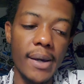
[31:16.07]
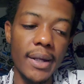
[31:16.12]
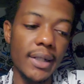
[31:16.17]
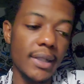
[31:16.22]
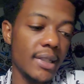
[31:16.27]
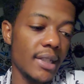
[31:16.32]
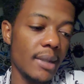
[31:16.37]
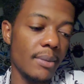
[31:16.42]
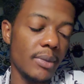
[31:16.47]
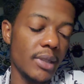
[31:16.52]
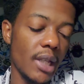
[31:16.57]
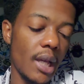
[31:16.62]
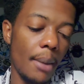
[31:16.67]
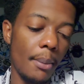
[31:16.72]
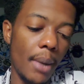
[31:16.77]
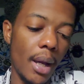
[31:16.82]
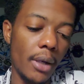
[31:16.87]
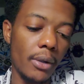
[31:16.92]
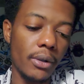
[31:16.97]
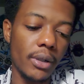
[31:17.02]
the same
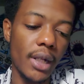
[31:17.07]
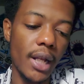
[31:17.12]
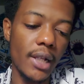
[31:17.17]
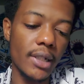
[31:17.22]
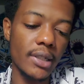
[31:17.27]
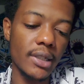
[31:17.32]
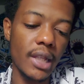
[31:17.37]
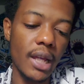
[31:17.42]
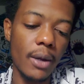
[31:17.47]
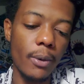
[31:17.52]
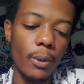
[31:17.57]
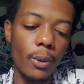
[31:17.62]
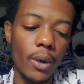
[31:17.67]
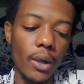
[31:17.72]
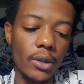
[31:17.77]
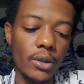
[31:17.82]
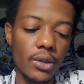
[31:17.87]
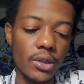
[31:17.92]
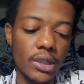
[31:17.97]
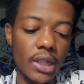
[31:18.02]
time, I do not
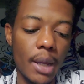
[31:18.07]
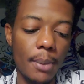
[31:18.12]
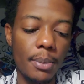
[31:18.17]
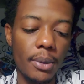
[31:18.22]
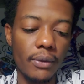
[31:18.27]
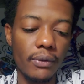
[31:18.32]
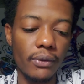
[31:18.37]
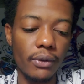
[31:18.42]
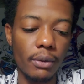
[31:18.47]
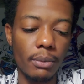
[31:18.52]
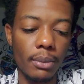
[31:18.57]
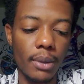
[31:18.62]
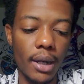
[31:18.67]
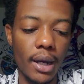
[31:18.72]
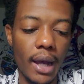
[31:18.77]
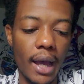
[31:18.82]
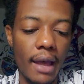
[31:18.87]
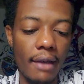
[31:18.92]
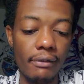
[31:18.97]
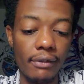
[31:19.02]
want to stop you from
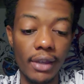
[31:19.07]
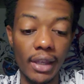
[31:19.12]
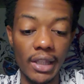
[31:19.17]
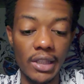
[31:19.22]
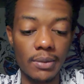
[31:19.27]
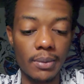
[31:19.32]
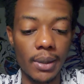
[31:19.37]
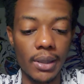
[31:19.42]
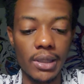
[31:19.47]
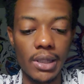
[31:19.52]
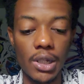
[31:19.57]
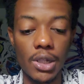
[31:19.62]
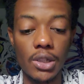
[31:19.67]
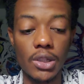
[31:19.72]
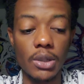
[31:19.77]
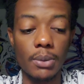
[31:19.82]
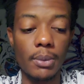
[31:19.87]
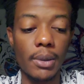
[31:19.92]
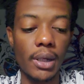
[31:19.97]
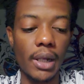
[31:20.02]
having expectations
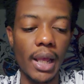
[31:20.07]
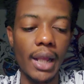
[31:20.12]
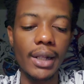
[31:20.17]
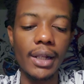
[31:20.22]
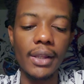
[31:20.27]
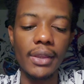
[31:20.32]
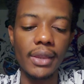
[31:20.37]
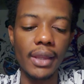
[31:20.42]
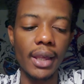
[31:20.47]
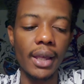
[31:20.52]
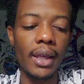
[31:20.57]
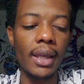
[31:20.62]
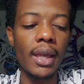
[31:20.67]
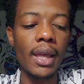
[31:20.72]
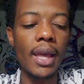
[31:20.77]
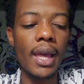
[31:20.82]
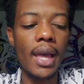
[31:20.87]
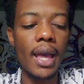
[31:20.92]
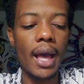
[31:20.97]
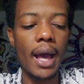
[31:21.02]
about anything.
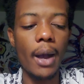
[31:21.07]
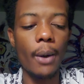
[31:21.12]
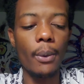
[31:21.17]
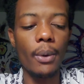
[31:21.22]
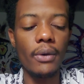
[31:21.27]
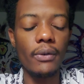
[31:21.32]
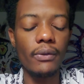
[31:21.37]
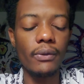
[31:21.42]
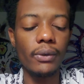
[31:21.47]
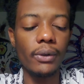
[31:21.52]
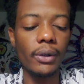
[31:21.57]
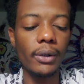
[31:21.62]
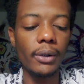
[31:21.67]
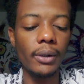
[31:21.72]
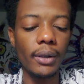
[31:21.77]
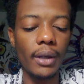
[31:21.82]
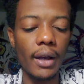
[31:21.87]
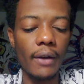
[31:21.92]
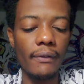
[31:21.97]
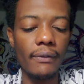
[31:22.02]

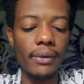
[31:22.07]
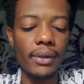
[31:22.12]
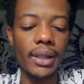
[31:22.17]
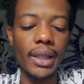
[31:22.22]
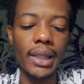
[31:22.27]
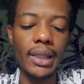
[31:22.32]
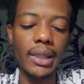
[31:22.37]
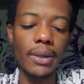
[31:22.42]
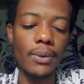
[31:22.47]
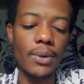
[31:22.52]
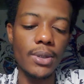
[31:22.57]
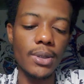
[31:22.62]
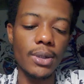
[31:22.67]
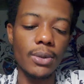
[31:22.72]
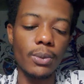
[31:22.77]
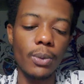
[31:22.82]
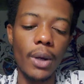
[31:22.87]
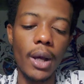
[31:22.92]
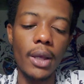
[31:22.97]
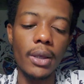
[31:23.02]
However, I feel like the
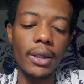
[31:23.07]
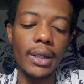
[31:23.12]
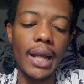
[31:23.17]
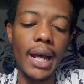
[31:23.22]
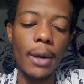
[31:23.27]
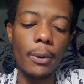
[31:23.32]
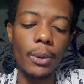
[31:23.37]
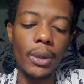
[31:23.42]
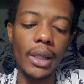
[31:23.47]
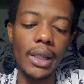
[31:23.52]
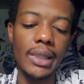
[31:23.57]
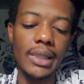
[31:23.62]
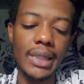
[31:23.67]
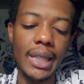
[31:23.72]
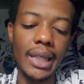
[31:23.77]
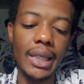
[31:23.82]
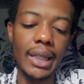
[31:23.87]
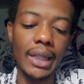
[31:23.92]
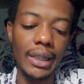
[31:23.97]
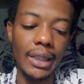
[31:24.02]
reason why you're not really
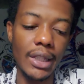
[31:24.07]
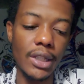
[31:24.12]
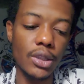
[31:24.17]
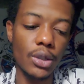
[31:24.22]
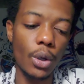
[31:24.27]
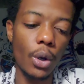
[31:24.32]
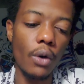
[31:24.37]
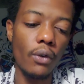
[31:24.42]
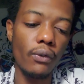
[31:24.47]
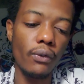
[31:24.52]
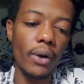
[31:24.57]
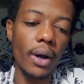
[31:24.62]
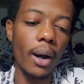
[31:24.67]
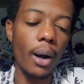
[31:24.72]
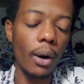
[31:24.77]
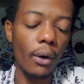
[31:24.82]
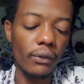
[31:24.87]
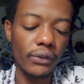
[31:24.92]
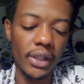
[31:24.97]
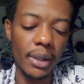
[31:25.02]
taking this offer
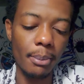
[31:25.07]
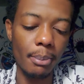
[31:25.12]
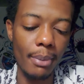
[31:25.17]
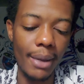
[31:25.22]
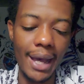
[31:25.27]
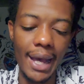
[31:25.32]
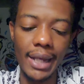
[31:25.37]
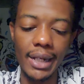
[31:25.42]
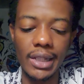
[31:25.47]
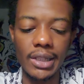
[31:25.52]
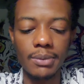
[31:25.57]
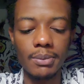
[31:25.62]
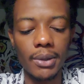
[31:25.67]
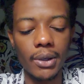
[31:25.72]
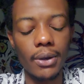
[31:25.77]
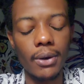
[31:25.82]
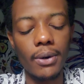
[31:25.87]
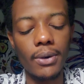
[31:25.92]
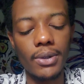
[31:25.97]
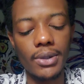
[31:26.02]
off the bat is
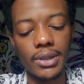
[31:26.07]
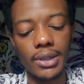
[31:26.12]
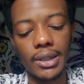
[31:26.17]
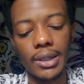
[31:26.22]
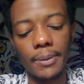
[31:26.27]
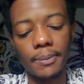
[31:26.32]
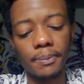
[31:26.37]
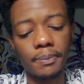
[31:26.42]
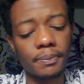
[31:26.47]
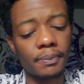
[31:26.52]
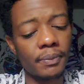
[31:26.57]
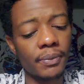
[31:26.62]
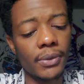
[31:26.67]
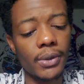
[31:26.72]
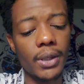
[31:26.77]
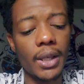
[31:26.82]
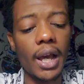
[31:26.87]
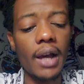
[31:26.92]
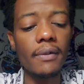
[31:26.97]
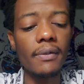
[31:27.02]
because
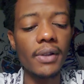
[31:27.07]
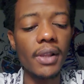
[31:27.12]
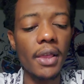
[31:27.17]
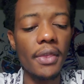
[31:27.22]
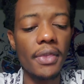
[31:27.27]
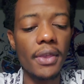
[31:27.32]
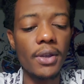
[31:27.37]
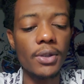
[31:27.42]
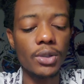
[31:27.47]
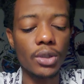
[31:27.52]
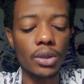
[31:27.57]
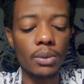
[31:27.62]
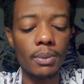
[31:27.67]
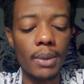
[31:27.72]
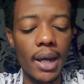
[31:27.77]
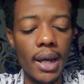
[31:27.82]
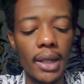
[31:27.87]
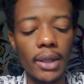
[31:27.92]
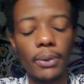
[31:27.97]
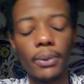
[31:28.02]
you have other things in
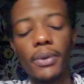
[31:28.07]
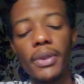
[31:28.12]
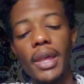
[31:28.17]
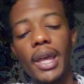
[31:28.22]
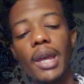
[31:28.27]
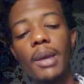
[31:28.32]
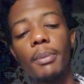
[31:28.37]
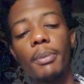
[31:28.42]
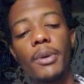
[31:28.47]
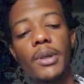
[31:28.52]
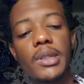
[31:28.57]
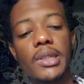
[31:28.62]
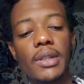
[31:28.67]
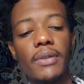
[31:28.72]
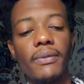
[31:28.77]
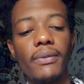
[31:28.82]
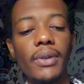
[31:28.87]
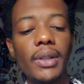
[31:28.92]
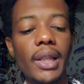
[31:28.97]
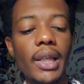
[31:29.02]
mind. With the Empress, I
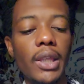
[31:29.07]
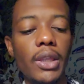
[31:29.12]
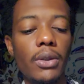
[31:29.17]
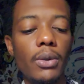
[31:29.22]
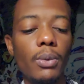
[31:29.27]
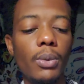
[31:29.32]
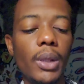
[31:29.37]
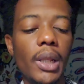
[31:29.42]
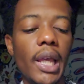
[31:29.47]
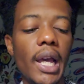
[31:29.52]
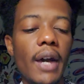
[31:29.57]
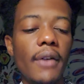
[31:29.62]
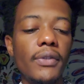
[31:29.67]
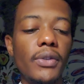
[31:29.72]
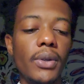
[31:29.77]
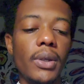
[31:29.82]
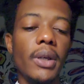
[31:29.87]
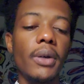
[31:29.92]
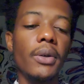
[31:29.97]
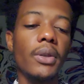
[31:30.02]
feel like you really have
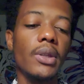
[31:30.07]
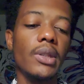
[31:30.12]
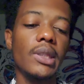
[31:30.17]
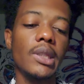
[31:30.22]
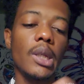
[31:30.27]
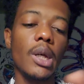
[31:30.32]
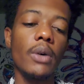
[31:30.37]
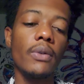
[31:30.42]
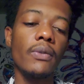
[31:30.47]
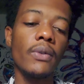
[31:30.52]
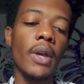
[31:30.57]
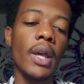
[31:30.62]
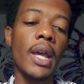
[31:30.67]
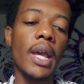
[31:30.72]
to heal yourself.